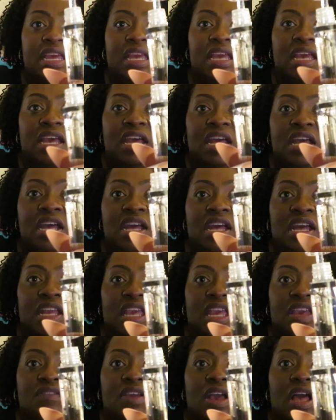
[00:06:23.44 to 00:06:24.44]
it.
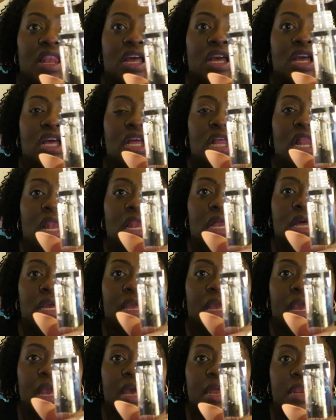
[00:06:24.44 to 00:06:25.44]
Give y'all a good
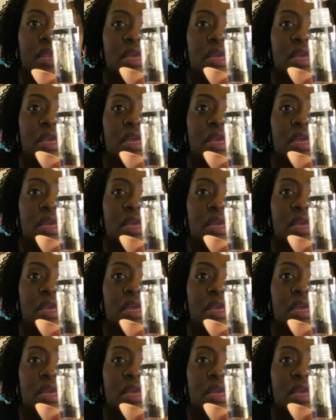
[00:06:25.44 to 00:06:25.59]
look at